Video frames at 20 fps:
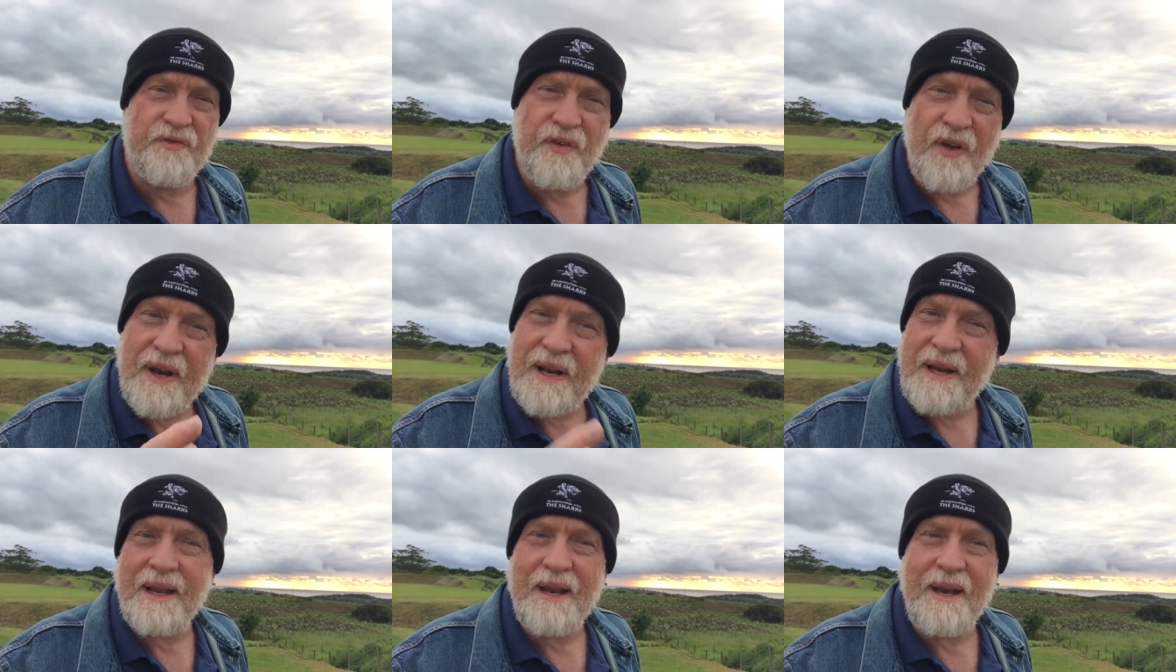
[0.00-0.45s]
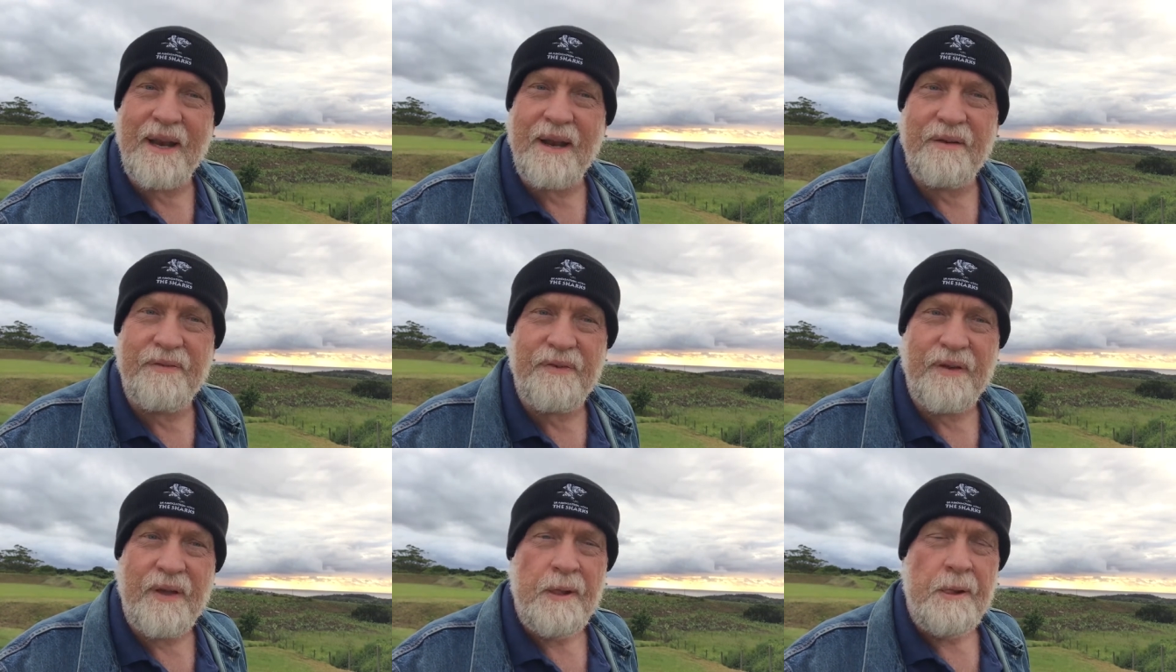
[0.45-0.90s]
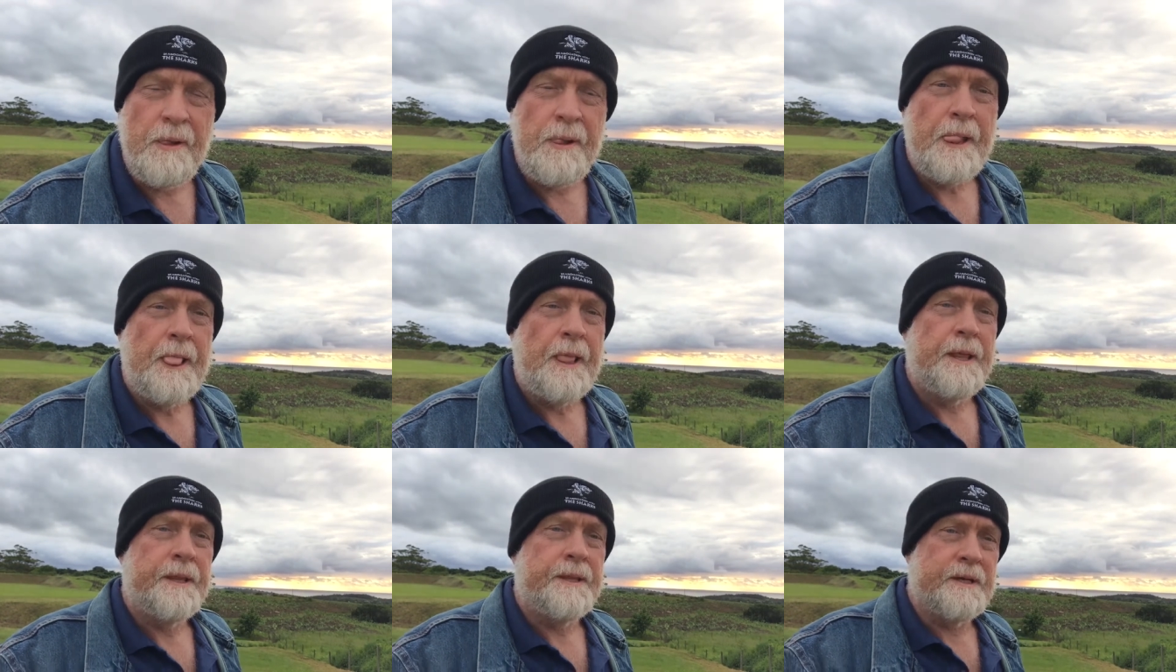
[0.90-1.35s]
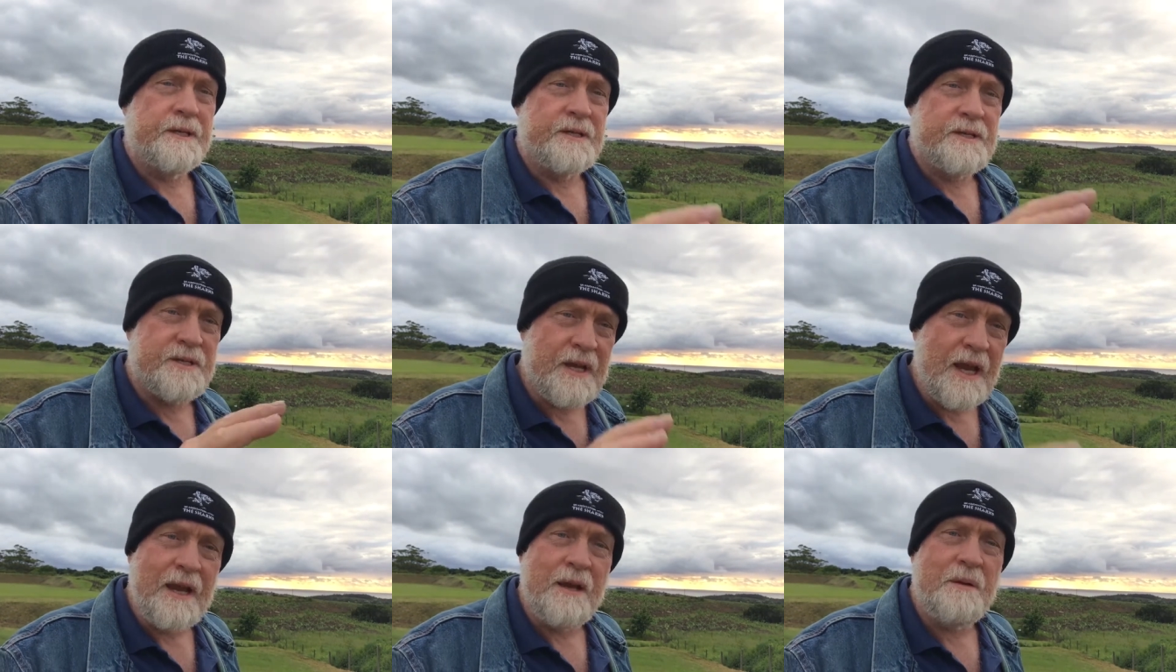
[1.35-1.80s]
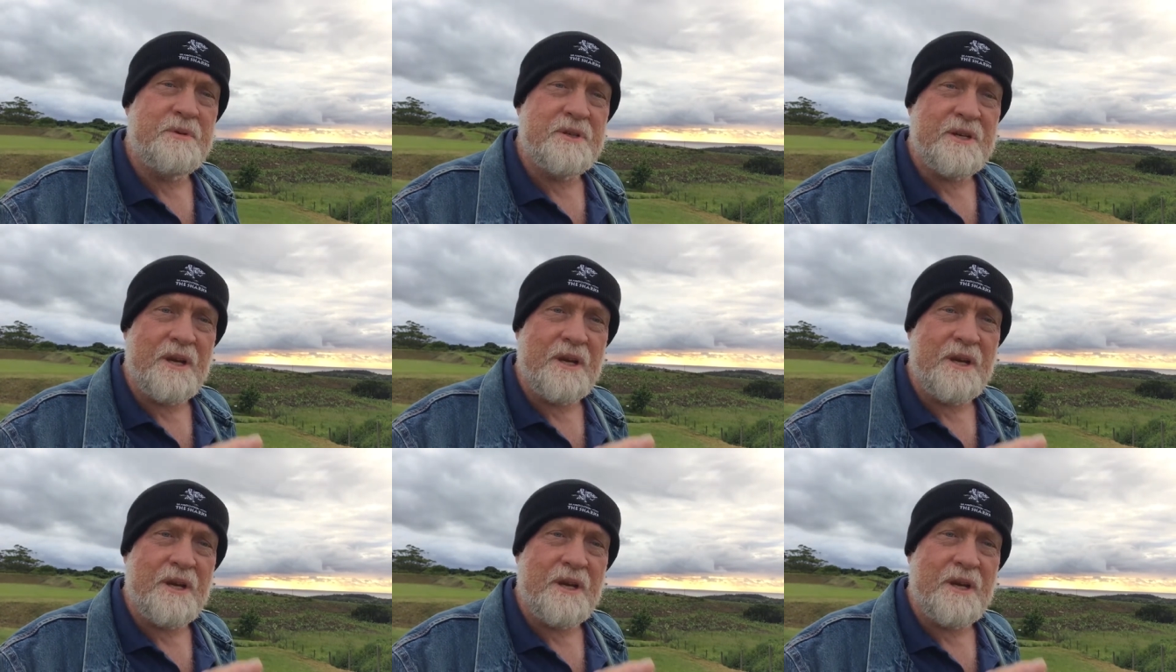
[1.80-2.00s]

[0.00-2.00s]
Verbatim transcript: Funnily enough, the same